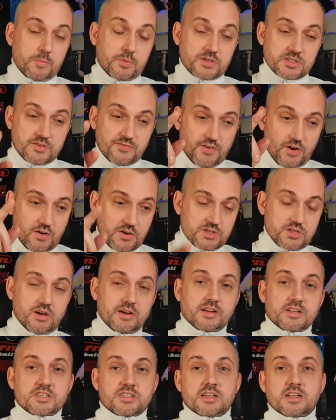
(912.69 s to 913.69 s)
because as far as I
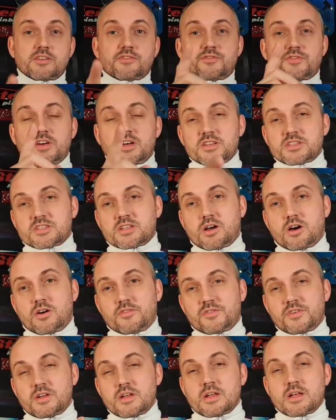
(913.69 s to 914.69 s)
could see in the first
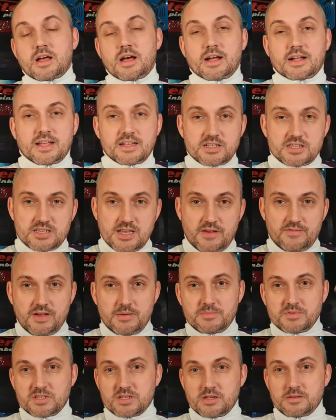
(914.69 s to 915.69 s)
half against
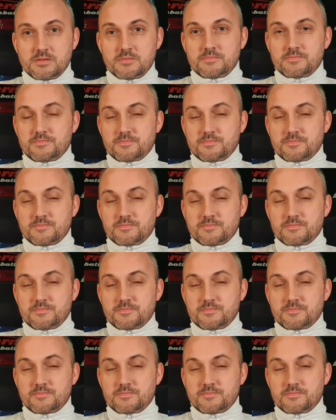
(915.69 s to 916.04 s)
Southampton,